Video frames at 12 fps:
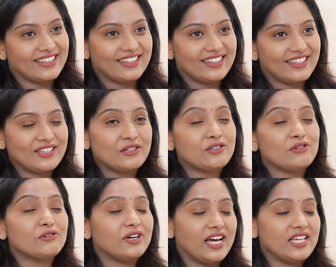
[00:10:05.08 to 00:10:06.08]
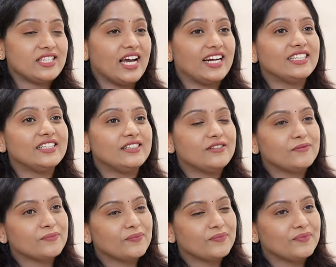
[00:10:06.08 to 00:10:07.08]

So, you guys have more than a